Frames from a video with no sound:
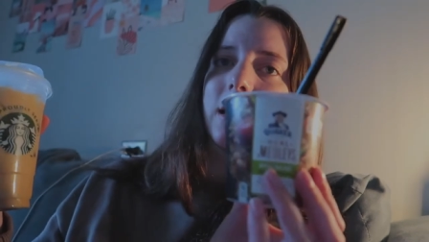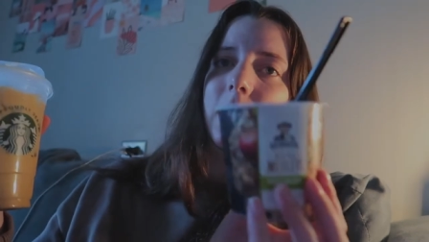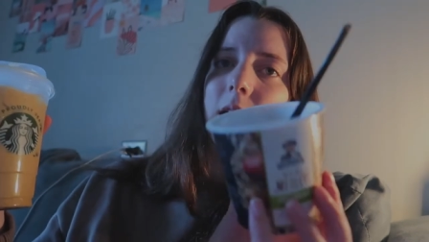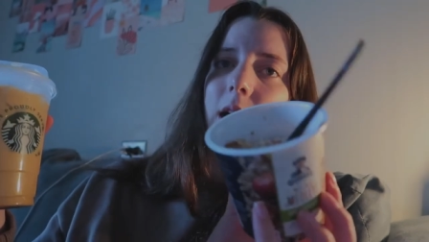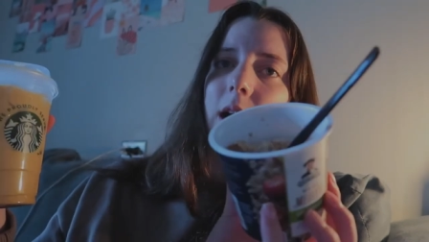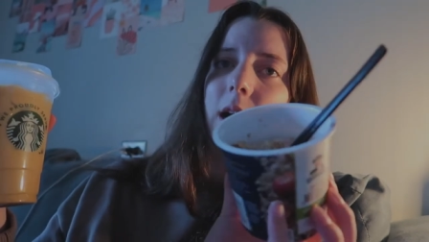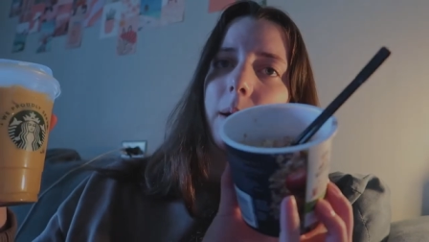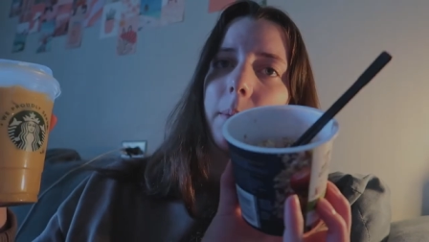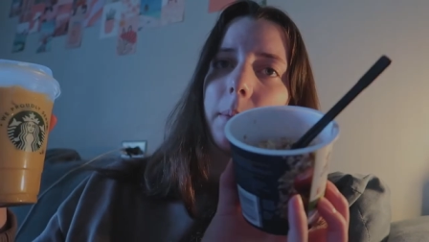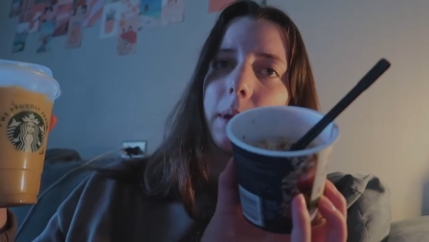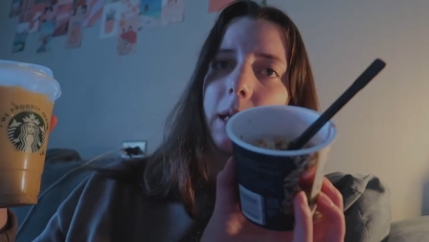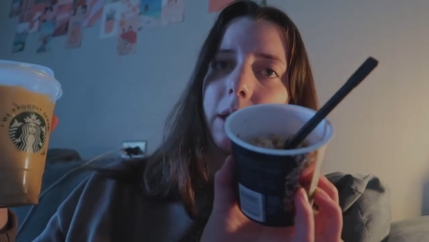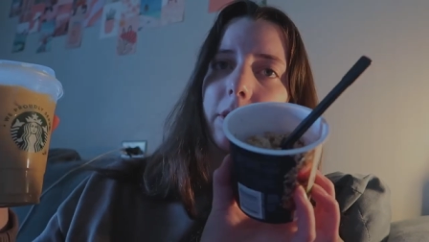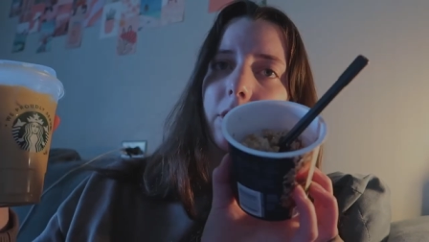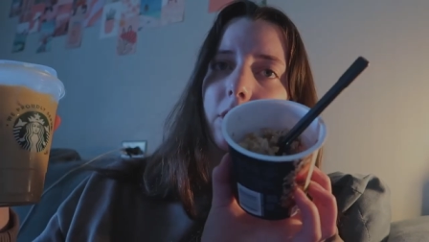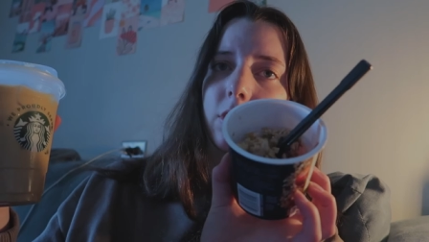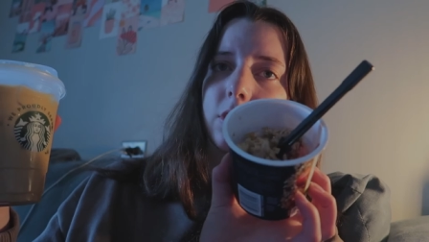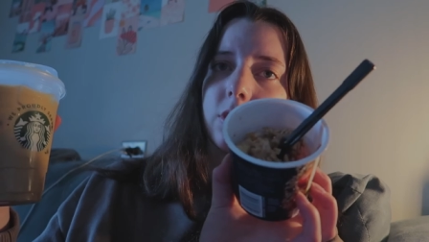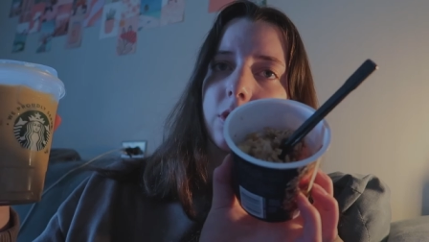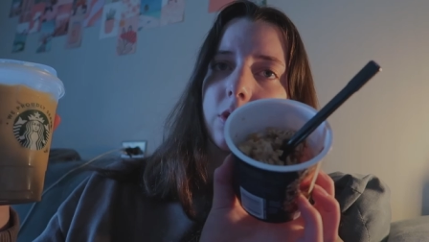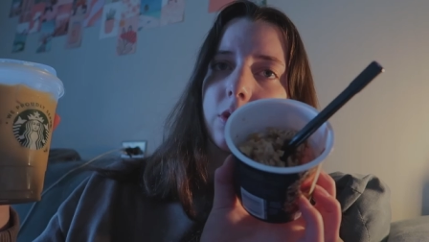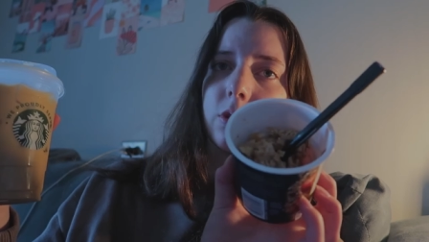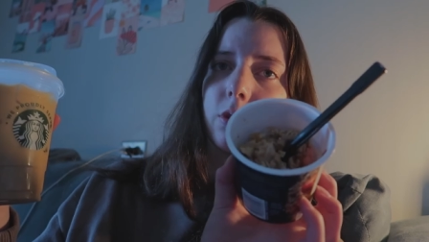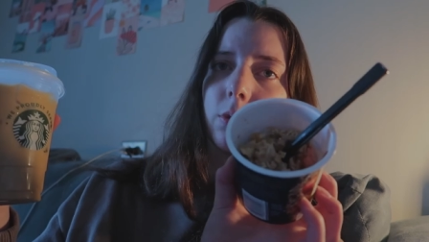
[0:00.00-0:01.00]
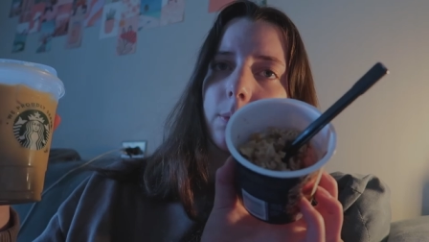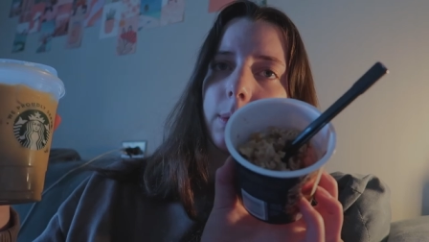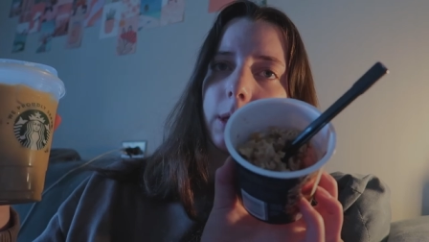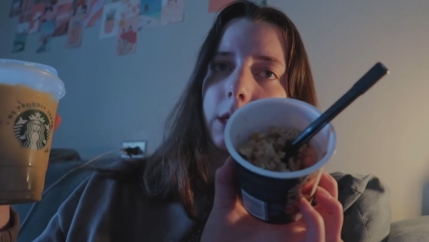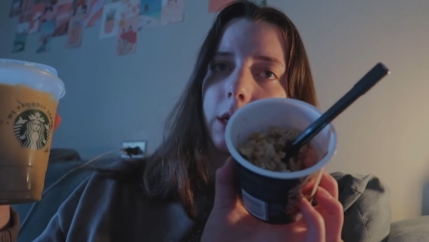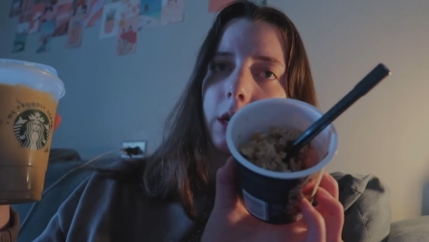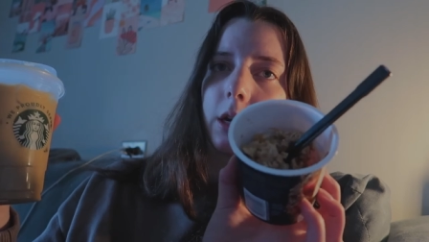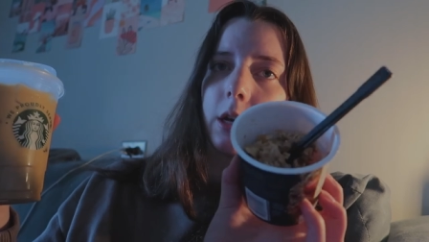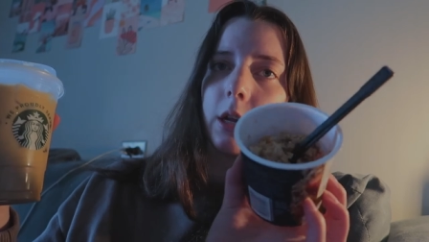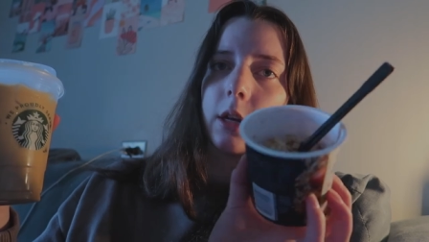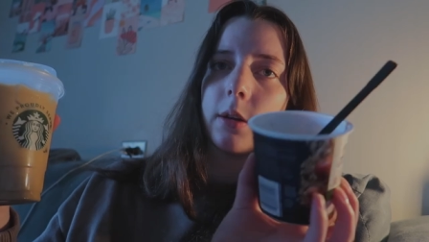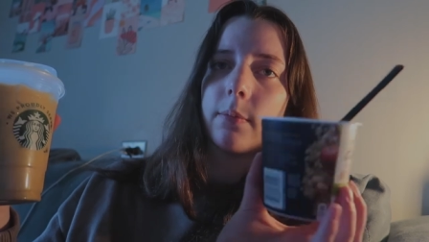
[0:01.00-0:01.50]
um, it looks super
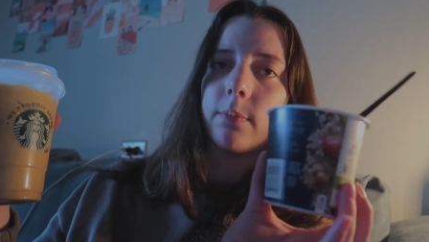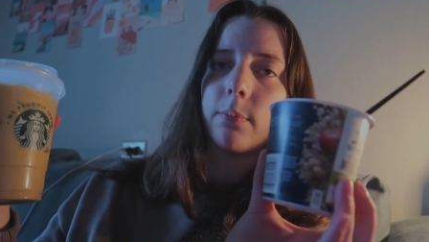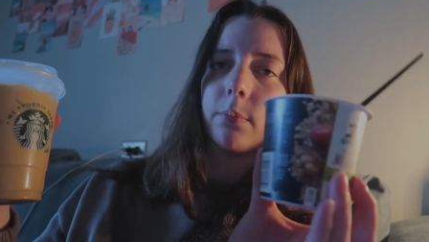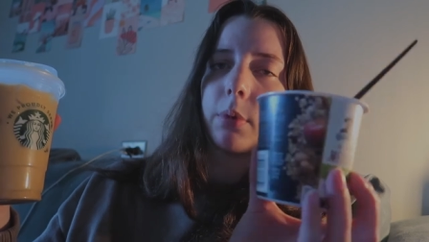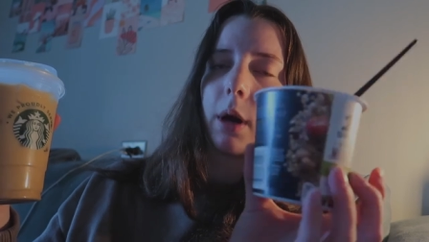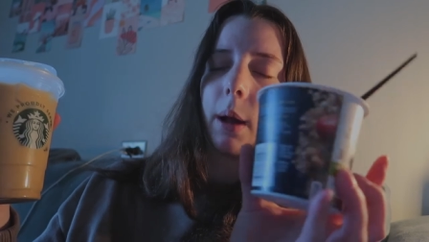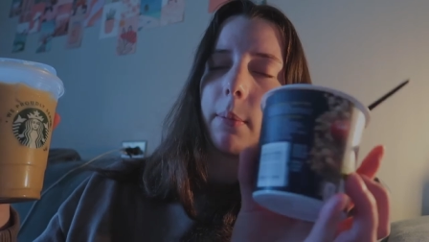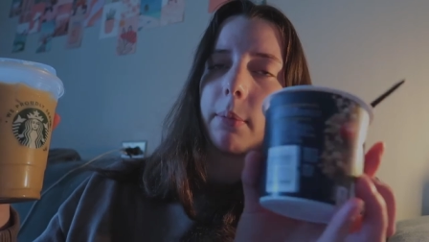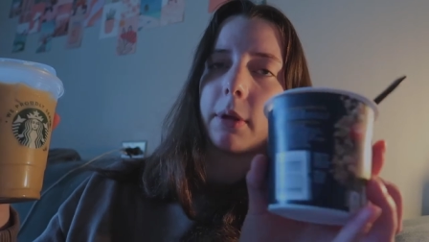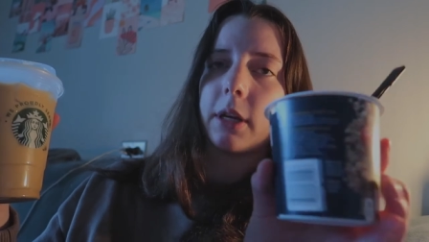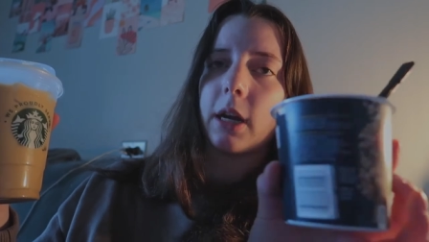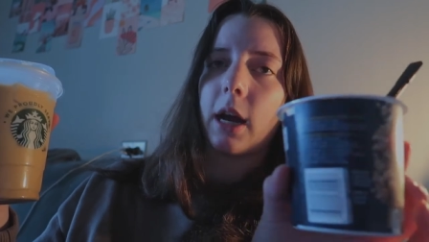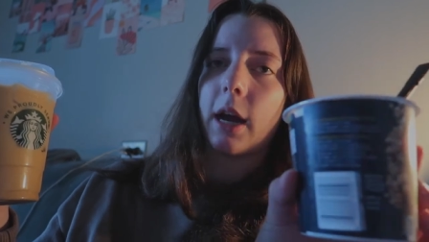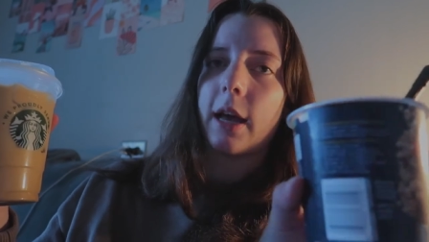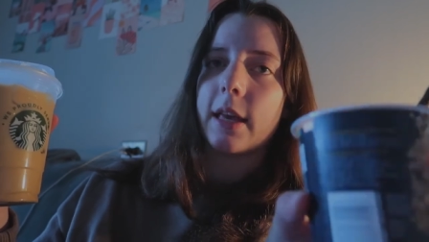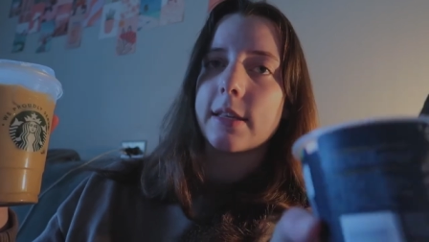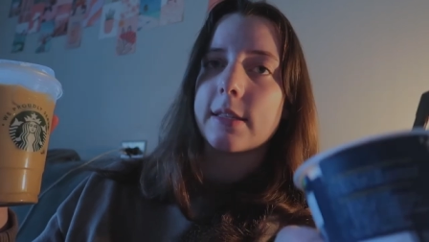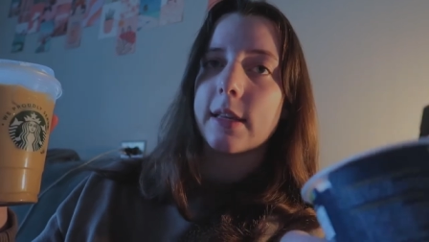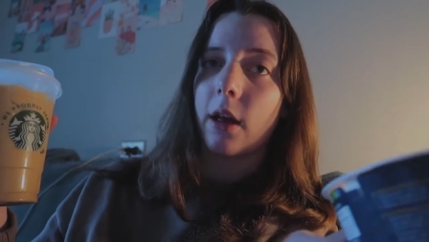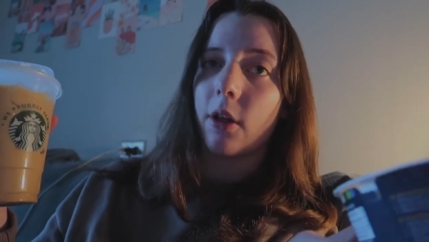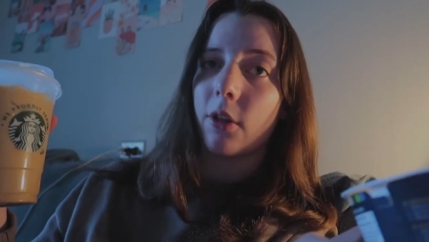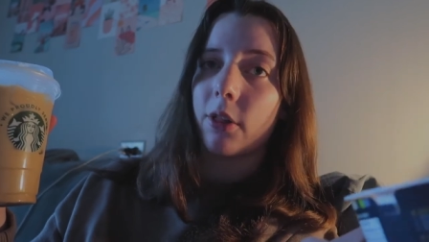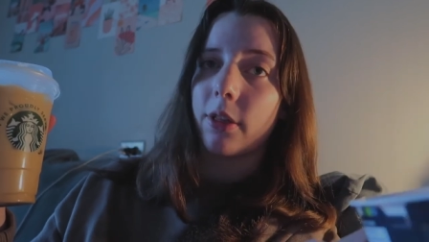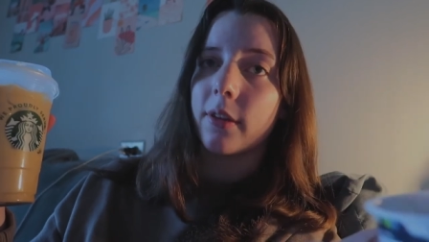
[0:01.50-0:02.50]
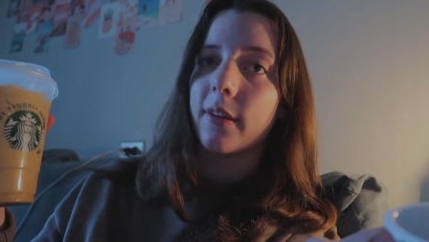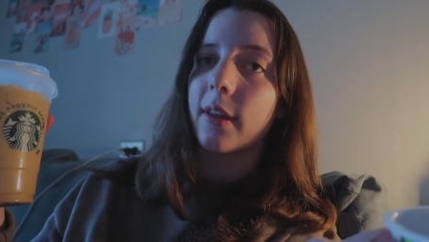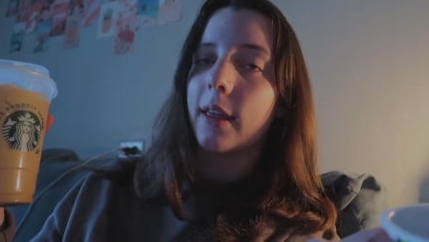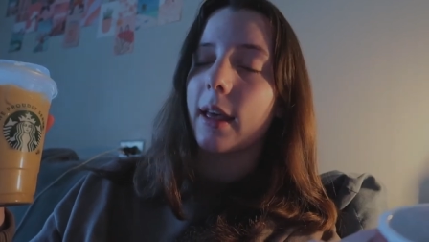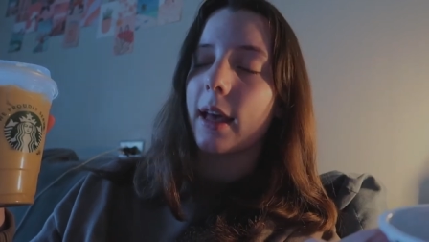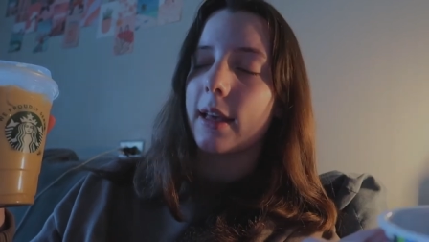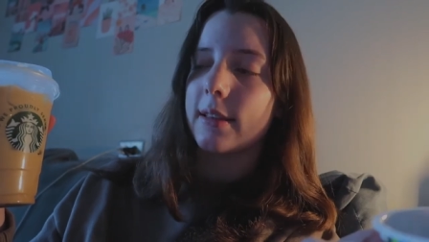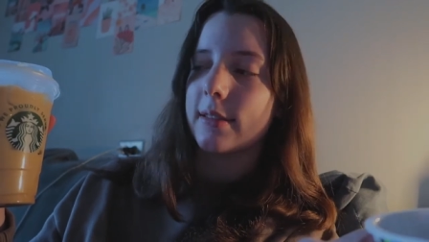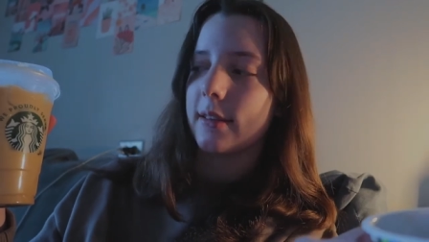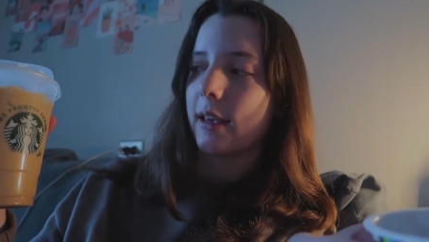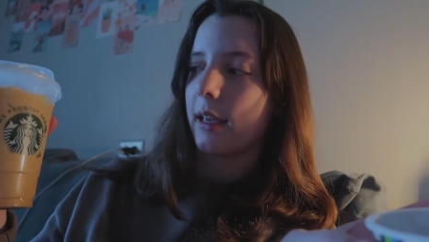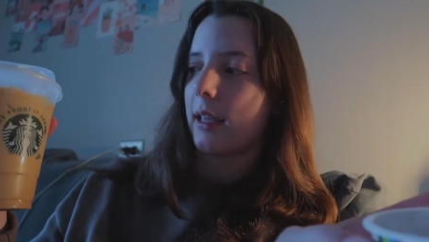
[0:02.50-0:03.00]
good probably not as healthy
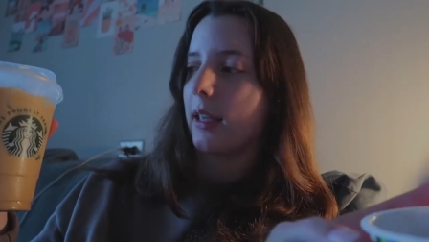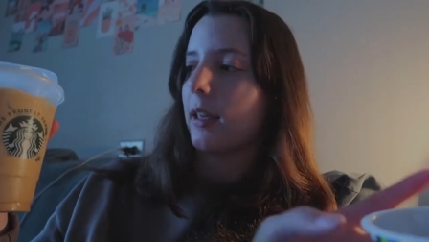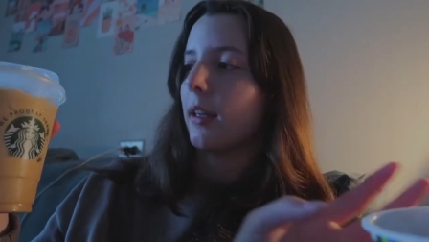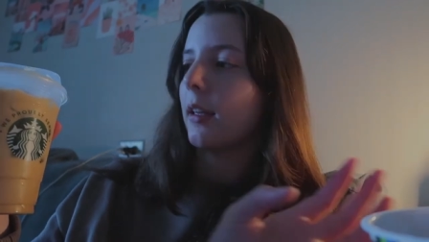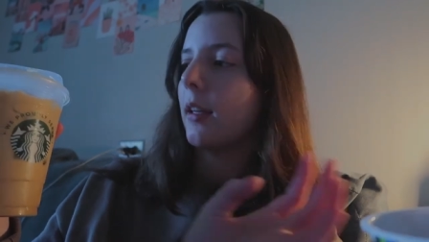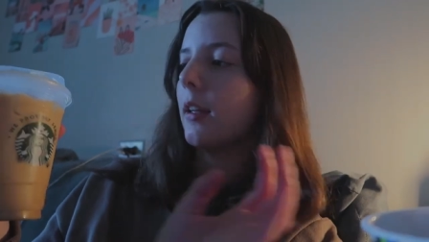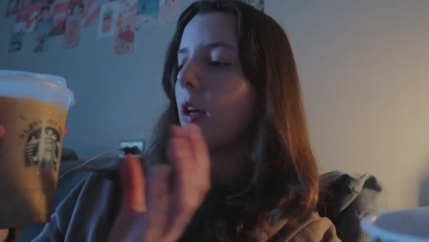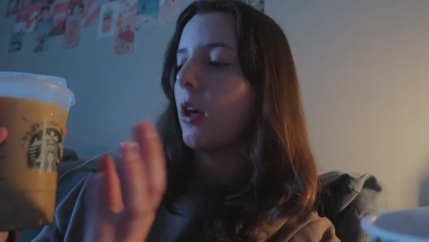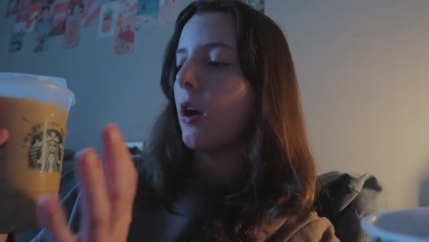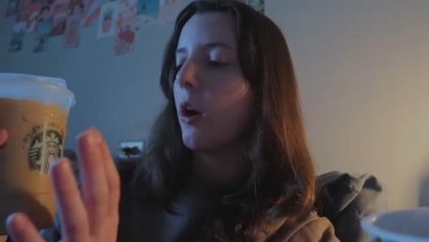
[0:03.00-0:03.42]
as like